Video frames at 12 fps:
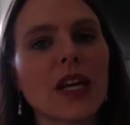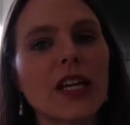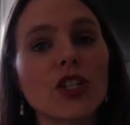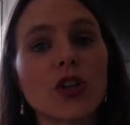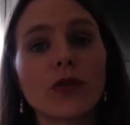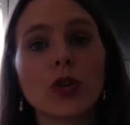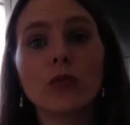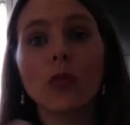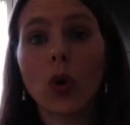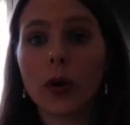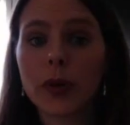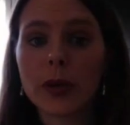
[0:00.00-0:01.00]
interview
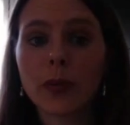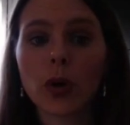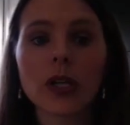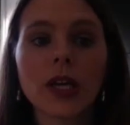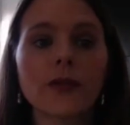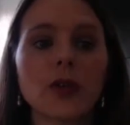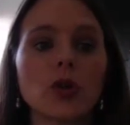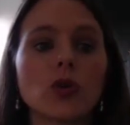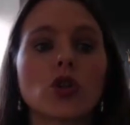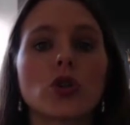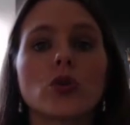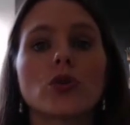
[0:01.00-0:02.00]
more people. If you
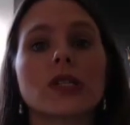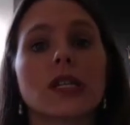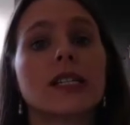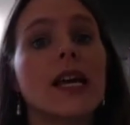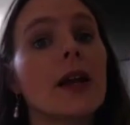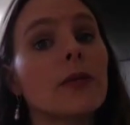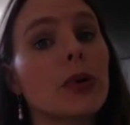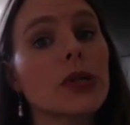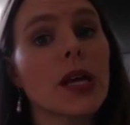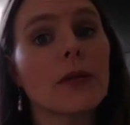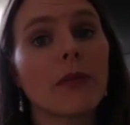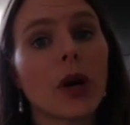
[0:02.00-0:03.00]
choose a
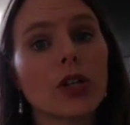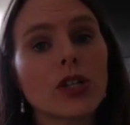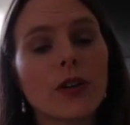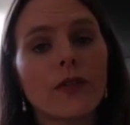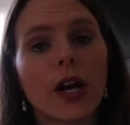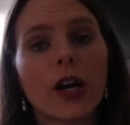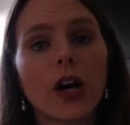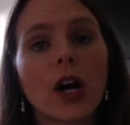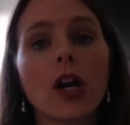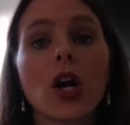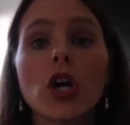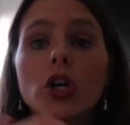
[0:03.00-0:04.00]
10% margin of
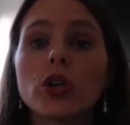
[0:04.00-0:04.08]
error,